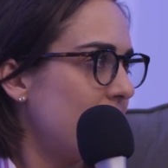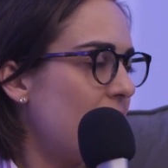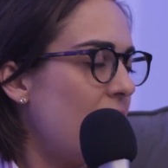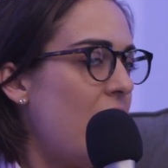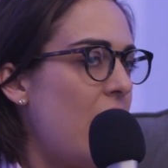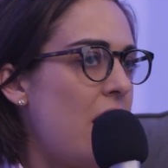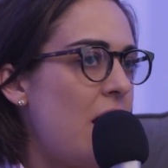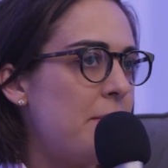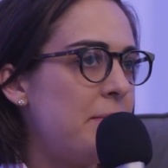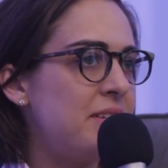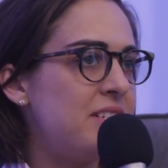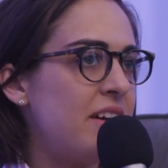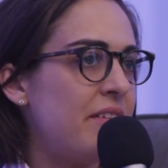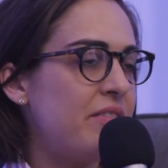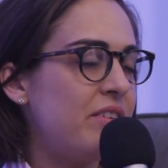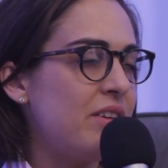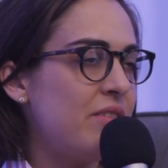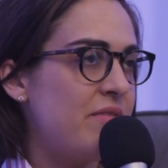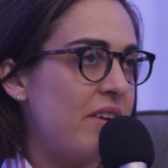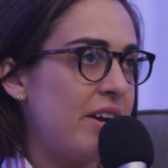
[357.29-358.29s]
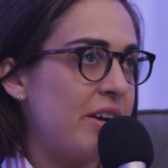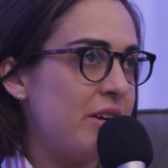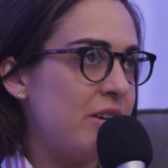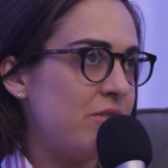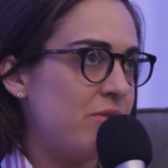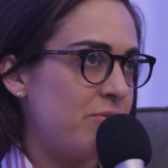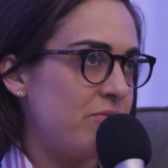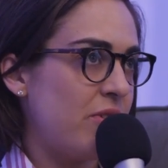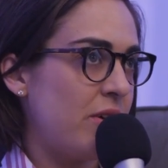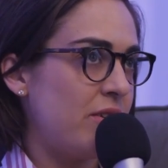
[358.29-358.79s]
It definitely
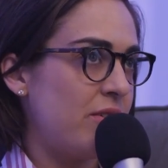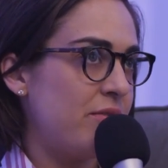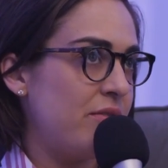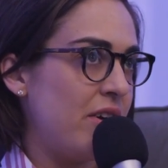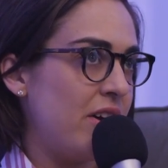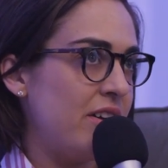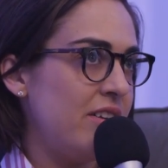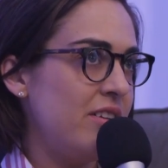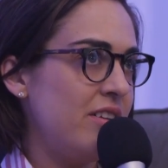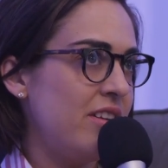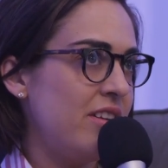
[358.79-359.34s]
varies from fund to fund,